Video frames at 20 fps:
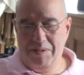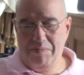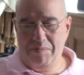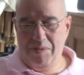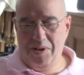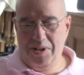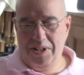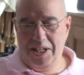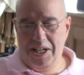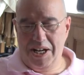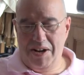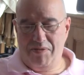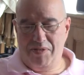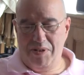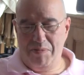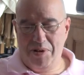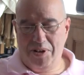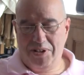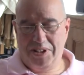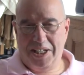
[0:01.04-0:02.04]
Morning
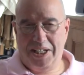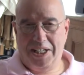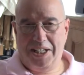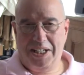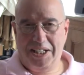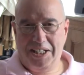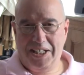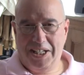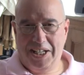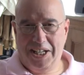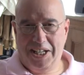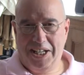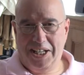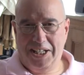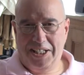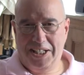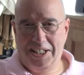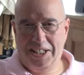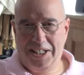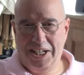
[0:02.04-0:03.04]
everybody
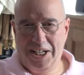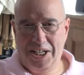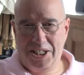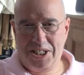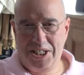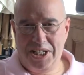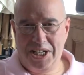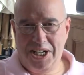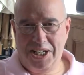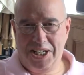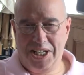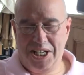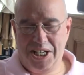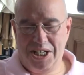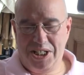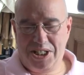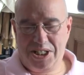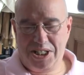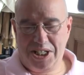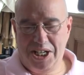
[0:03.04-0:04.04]
and uh, tonight
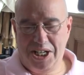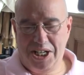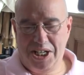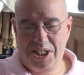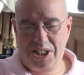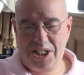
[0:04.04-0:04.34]
is uh,